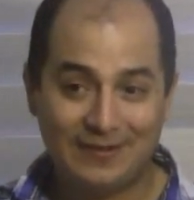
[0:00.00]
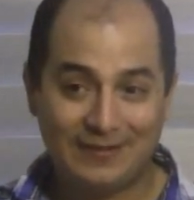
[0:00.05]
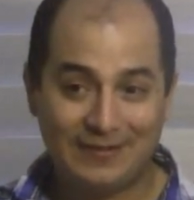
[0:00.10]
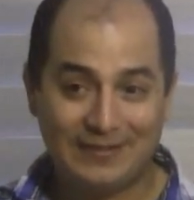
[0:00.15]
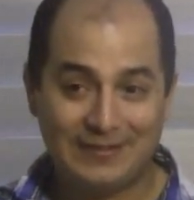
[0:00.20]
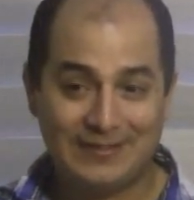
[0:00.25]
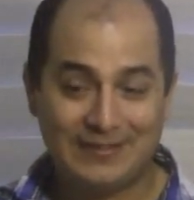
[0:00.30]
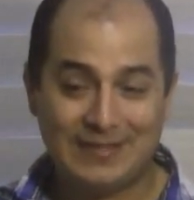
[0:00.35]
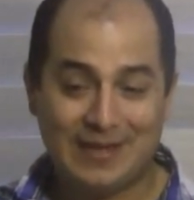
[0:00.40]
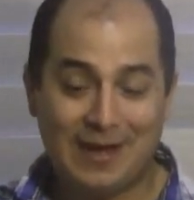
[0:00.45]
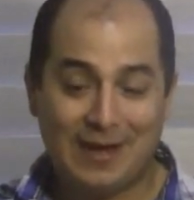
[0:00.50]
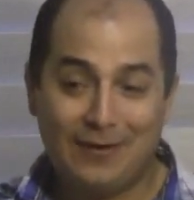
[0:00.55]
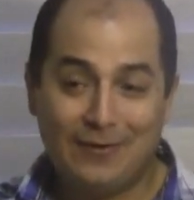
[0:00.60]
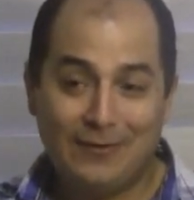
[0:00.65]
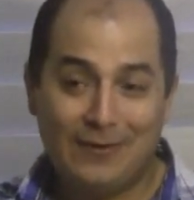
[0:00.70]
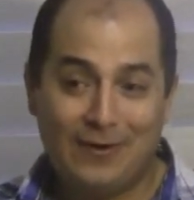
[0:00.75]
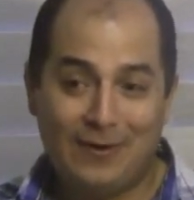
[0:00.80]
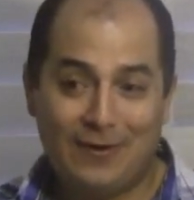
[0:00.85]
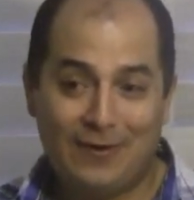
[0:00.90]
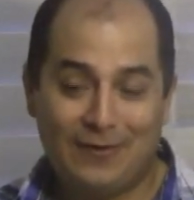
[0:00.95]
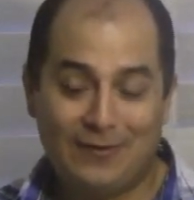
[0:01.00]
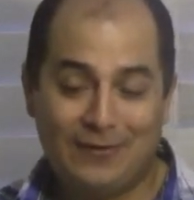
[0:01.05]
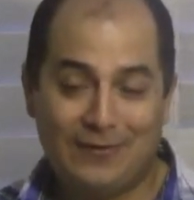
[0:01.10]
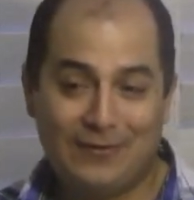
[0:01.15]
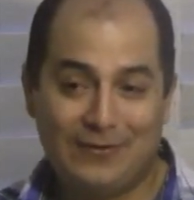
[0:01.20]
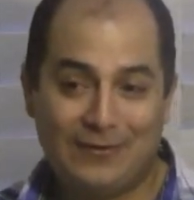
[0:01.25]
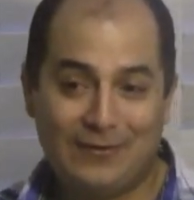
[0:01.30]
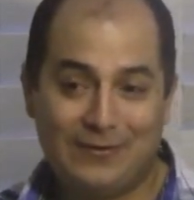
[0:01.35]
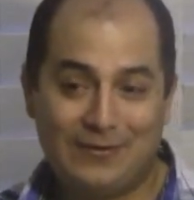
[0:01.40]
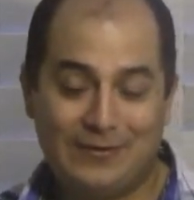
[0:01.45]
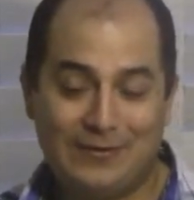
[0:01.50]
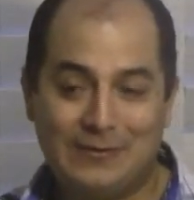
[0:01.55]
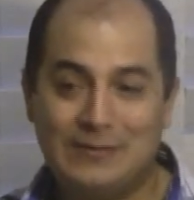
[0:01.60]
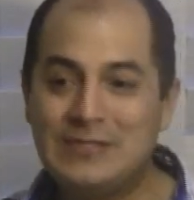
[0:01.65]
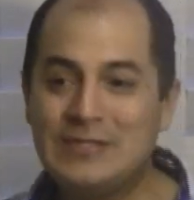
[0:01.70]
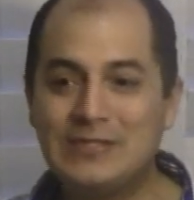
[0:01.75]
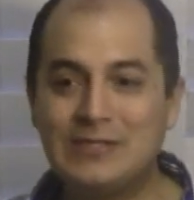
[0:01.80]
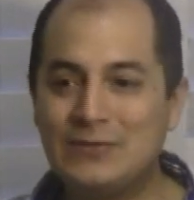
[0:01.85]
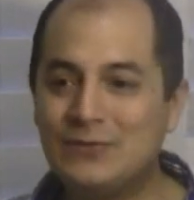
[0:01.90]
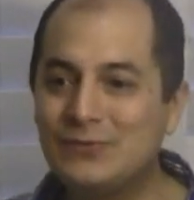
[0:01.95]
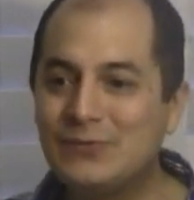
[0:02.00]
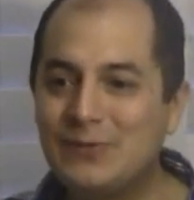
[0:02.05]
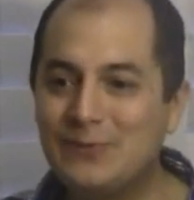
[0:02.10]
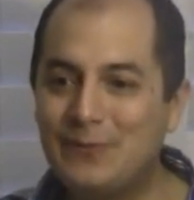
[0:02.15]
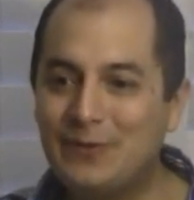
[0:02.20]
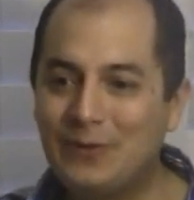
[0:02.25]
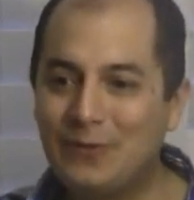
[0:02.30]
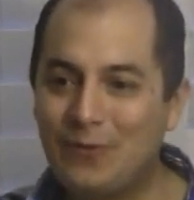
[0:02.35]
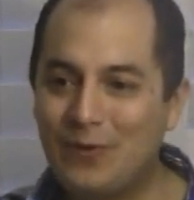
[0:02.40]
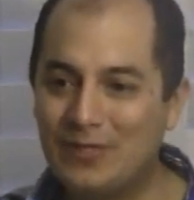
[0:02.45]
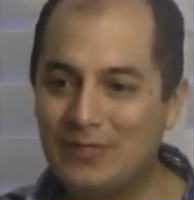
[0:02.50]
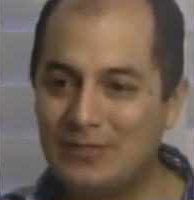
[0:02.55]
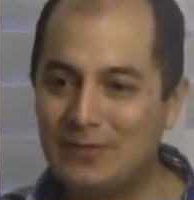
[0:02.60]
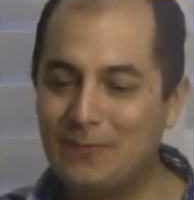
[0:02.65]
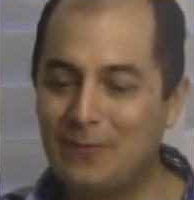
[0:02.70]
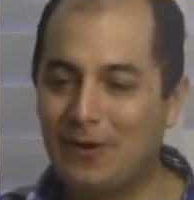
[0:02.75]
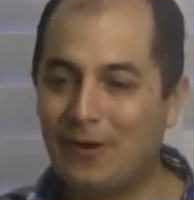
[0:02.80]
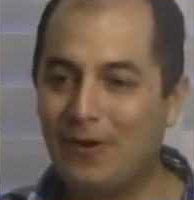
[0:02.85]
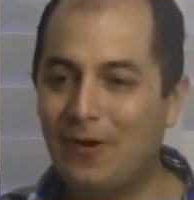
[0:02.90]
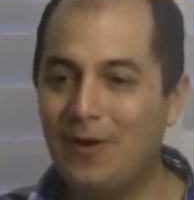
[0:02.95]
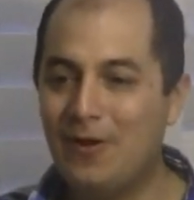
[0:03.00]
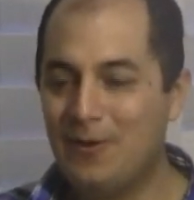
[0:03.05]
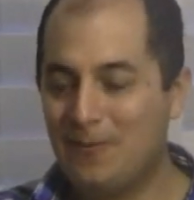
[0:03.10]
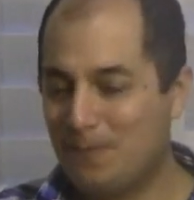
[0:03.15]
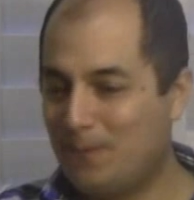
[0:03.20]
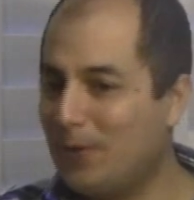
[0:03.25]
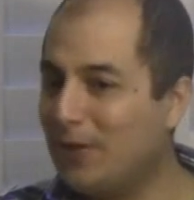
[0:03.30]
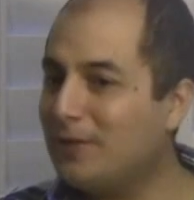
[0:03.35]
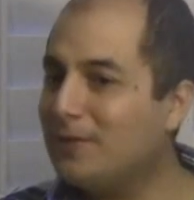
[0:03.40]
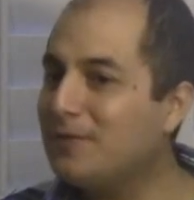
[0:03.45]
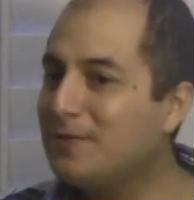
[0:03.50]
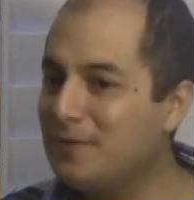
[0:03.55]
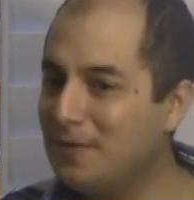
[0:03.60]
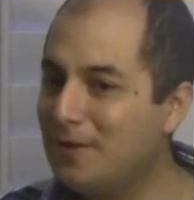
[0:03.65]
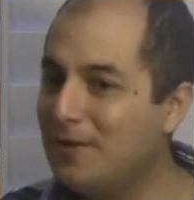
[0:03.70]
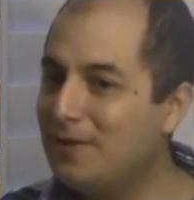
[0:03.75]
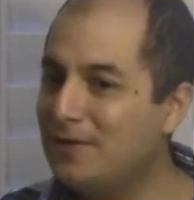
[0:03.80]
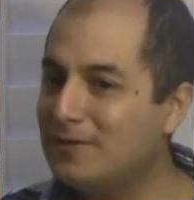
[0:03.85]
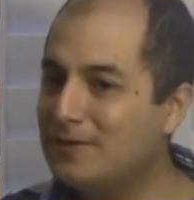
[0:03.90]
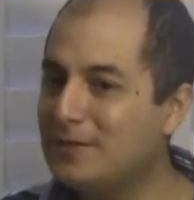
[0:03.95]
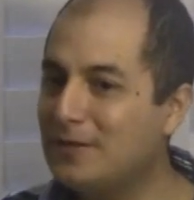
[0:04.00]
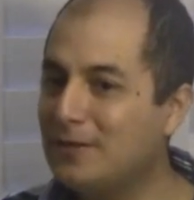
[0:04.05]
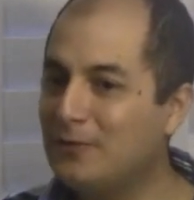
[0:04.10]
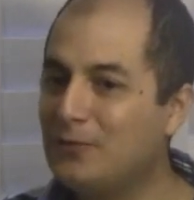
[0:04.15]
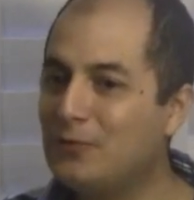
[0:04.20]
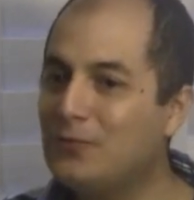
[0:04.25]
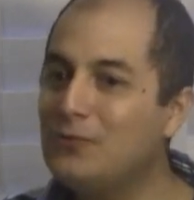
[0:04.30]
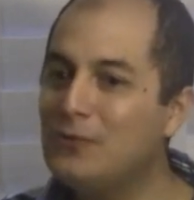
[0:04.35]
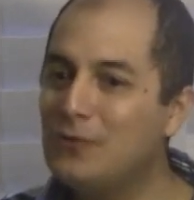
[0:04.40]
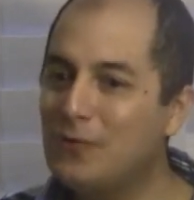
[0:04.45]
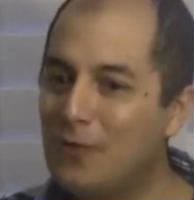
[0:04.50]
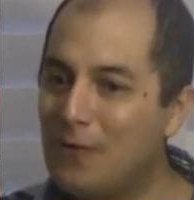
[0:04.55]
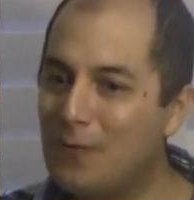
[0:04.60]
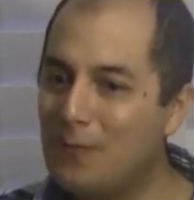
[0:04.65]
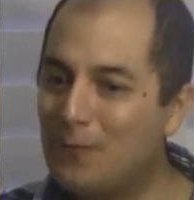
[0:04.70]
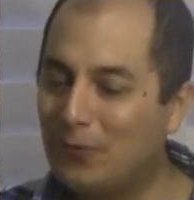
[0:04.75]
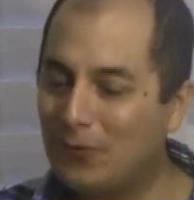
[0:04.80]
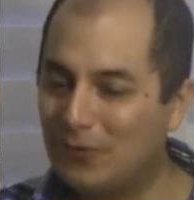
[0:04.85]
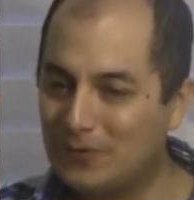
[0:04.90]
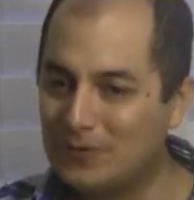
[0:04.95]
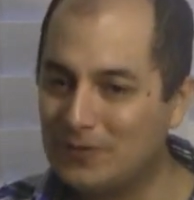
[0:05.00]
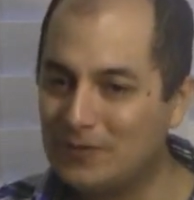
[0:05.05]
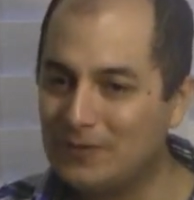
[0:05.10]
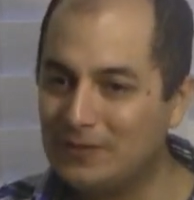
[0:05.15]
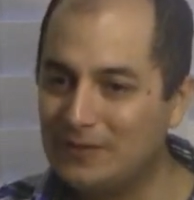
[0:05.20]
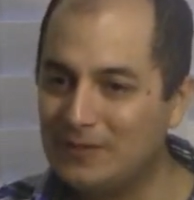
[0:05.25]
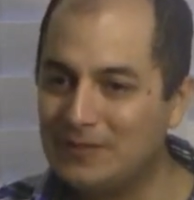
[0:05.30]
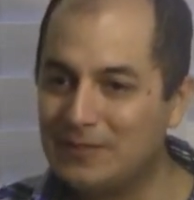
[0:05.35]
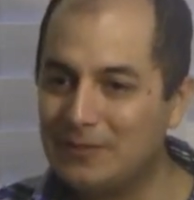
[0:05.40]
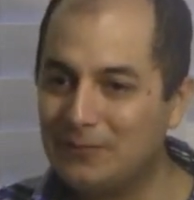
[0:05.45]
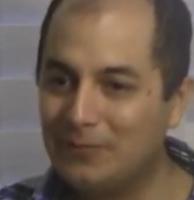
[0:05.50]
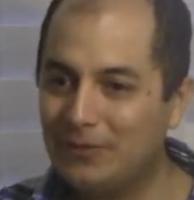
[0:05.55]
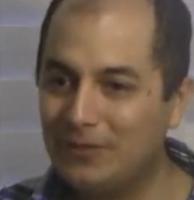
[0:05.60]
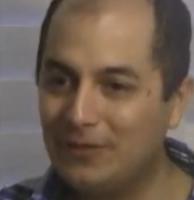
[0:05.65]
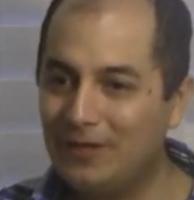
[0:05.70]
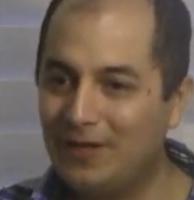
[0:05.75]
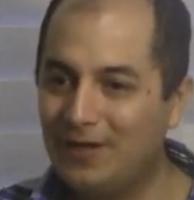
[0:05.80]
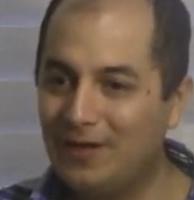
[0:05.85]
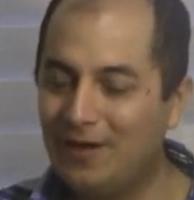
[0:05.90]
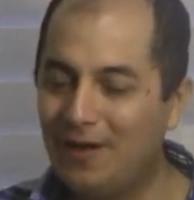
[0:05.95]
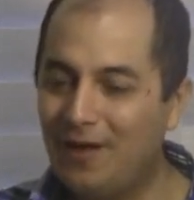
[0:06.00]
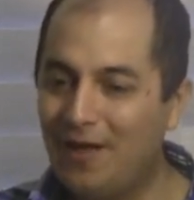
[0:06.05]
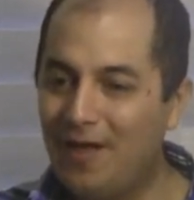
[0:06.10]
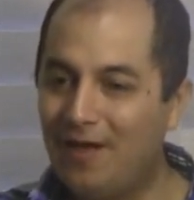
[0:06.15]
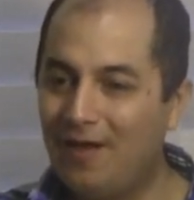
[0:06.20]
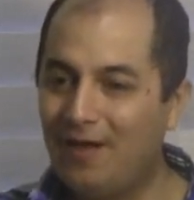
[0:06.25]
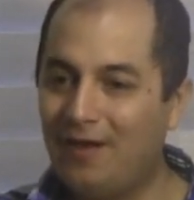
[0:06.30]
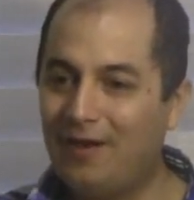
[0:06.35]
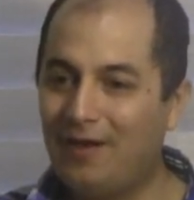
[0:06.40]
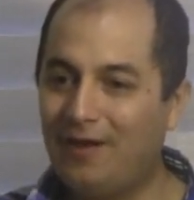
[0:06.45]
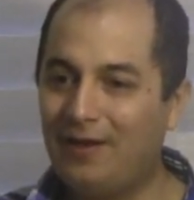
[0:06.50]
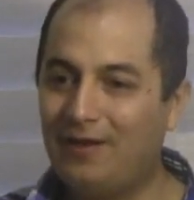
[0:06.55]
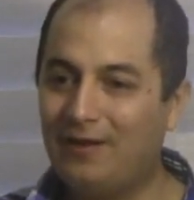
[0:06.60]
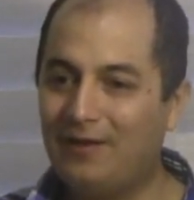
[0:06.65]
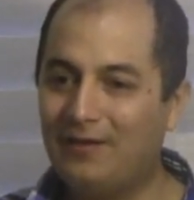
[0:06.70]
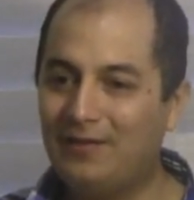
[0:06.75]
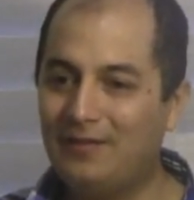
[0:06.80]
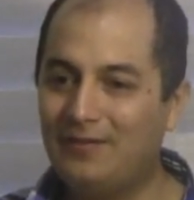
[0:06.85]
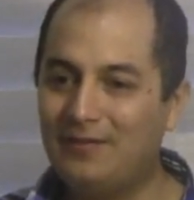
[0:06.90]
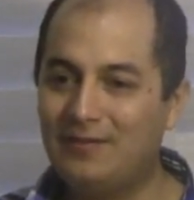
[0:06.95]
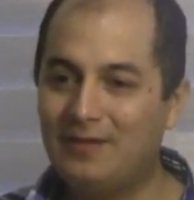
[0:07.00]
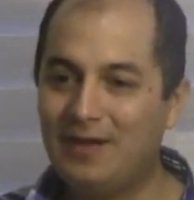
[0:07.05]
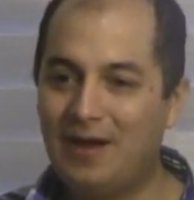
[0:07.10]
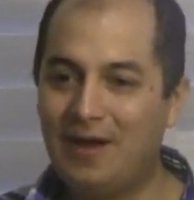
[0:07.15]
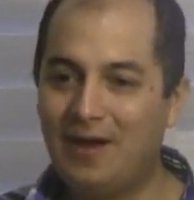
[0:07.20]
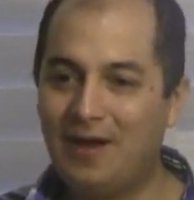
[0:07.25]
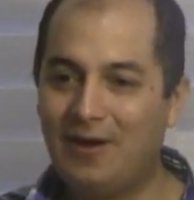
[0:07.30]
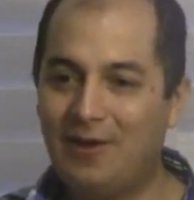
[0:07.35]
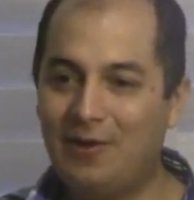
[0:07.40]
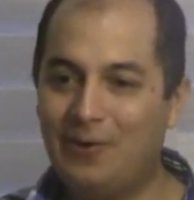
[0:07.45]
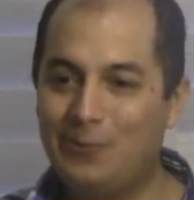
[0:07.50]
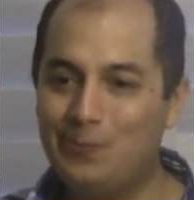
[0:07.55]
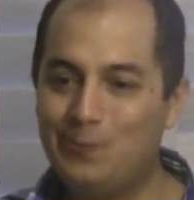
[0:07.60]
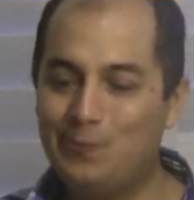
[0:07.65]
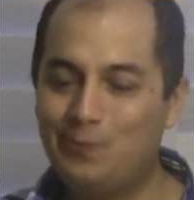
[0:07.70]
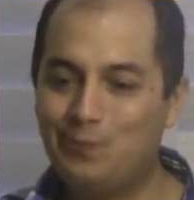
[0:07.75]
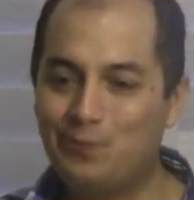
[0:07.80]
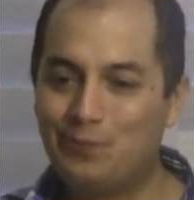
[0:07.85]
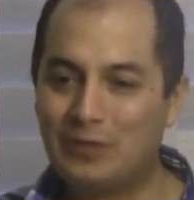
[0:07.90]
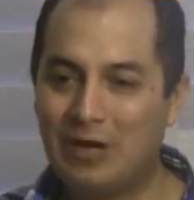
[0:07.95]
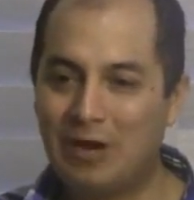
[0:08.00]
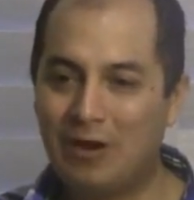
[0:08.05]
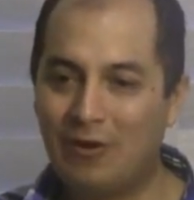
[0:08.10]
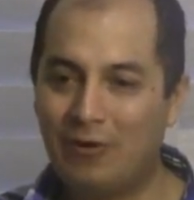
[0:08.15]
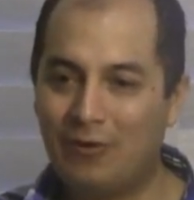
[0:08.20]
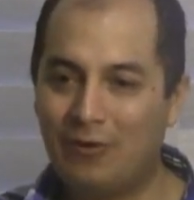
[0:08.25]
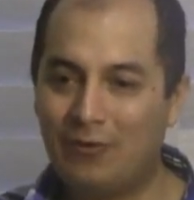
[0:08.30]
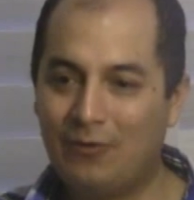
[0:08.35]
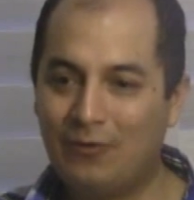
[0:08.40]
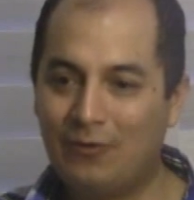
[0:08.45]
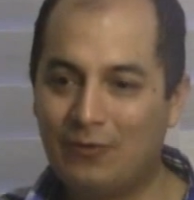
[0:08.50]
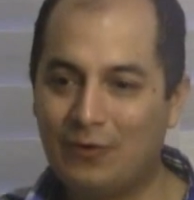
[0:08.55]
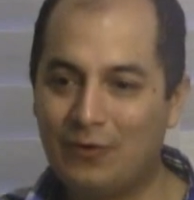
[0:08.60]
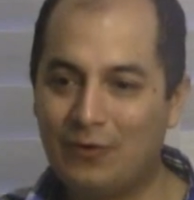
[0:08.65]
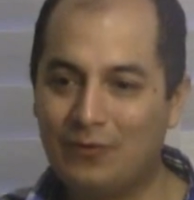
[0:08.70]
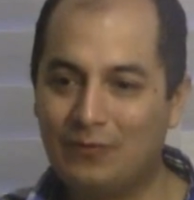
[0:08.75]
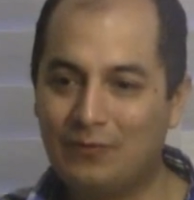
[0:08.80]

I don't know, it's just a big question mark. But yes, I do know personally Sabrina, and our